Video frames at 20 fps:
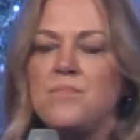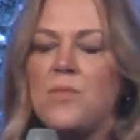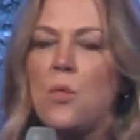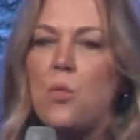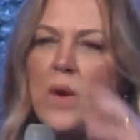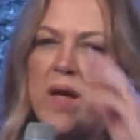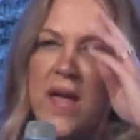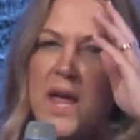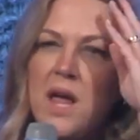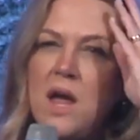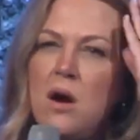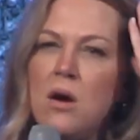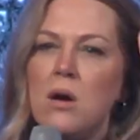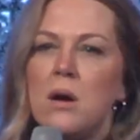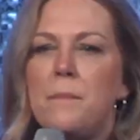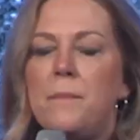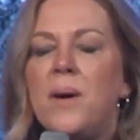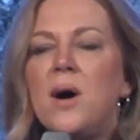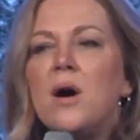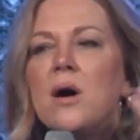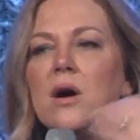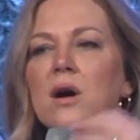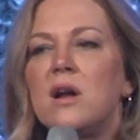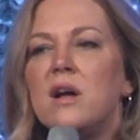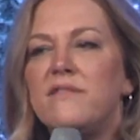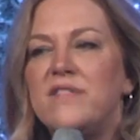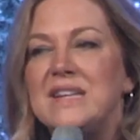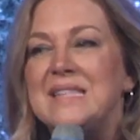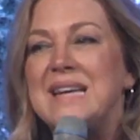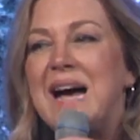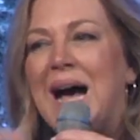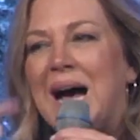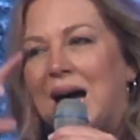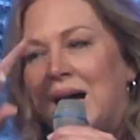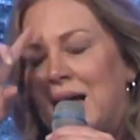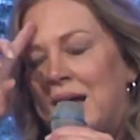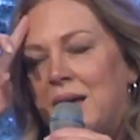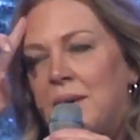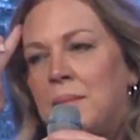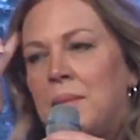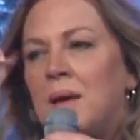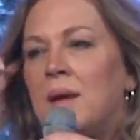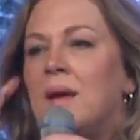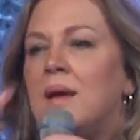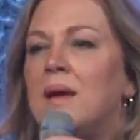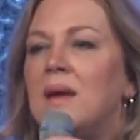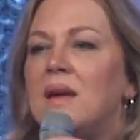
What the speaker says: we are a part of a time